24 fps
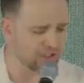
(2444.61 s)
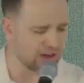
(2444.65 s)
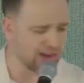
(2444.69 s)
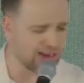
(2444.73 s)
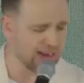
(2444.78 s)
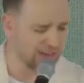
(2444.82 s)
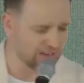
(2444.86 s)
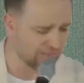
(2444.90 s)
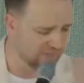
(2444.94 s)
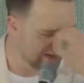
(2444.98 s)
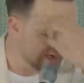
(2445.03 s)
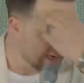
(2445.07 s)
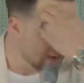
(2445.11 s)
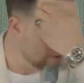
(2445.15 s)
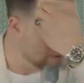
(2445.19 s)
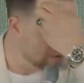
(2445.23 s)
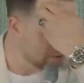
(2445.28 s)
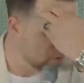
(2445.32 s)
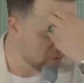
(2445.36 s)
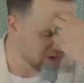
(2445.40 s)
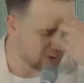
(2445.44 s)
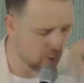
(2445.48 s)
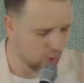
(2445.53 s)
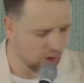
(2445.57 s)
your hand on the count of
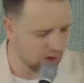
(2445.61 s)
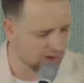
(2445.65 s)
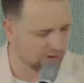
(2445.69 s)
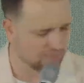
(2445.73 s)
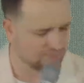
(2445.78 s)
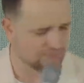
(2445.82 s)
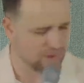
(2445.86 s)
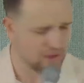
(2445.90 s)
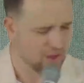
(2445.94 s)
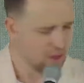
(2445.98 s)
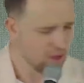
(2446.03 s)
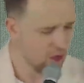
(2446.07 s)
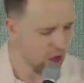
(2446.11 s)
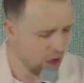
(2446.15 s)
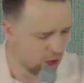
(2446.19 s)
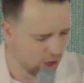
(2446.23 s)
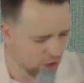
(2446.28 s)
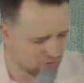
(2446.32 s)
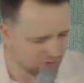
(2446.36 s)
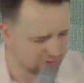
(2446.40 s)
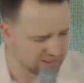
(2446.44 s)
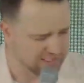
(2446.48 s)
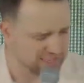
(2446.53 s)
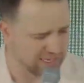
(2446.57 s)
three. One, all
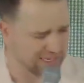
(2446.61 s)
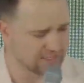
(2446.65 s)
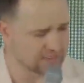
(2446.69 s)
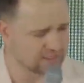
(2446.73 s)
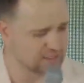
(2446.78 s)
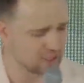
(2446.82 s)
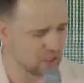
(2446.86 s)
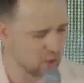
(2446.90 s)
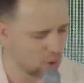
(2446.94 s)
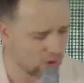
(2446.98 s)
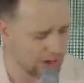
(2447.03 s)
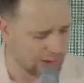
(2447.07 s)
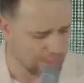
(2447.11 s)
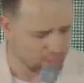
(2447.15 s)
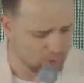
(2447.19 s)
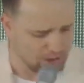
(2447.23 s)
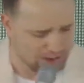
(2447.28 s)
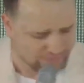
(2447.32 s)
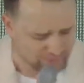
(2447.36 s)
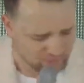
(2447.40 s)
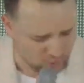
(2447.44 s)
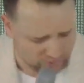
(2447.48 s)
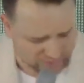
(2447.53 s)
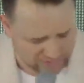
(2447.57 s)
over the tents. Lord, I pray
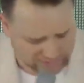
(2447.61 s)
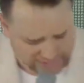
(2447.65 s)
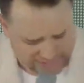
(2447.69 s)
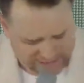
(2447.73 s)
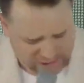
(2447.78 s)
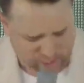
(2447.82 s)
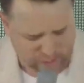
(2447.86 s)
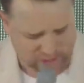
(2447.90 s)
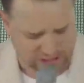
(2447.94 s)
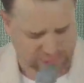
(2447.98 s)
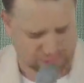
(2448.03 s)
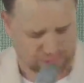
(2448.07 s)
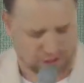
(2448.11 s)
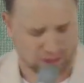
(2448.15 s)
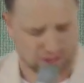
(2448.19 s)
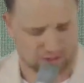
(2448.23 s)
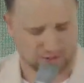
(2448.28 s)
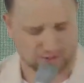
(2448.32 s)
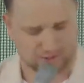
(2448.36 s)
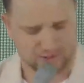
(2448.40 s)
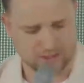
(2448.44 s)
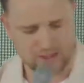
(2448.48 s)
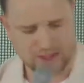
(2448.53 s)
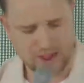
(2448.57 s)
everyone that needs to
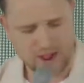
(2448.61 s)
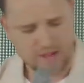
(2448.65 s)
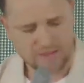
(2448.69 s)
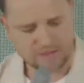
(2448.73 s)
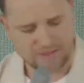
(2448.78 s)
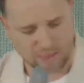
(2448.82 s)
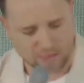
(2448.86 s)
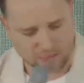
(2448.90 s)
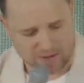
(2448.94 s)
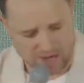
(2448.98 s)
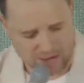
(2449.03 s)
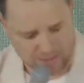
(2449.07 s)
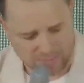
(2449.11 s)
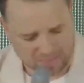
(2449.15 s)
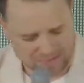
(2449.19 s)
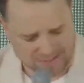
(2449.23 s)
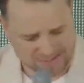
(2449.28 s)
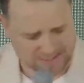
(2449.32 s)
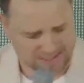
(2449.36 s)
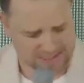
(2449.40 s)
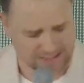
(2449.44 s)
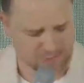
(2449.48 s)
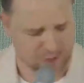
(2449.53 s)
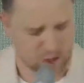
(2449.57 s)
respond, they would not miss
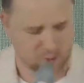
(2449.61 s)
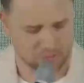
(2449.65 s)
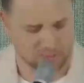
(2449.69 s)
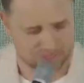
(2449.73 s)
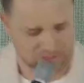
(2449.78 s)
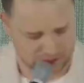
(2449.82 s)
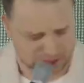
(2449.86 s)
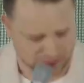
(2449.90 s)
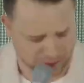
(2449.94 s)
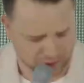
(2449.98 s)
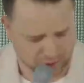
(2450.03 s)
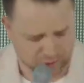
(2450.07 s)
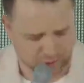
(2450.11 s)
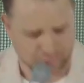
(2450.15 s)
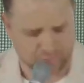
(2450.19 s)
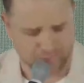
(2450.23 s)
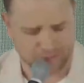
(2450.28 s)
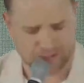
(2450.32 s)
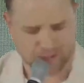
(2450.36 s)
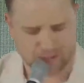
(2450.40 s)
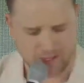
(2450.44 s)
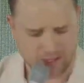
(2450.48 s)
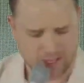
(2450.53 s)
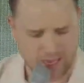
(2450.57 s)
this moment. Two,
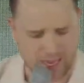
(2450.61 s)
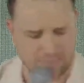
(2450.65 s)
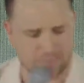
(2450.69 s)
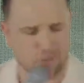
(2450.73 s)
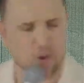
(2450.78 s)
I